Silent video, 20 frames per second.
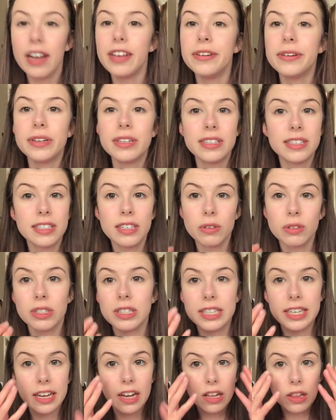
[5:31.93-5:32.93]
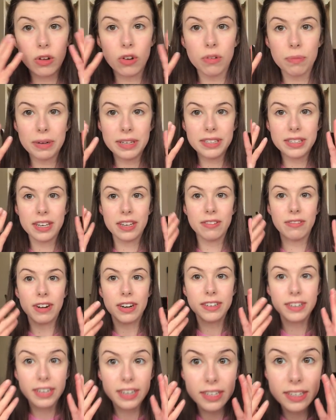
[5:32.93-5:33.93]
you can still see a lot of my skin
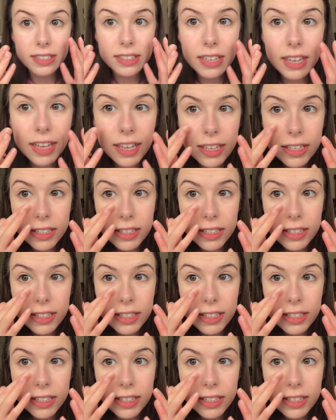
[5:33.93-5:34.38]
redness.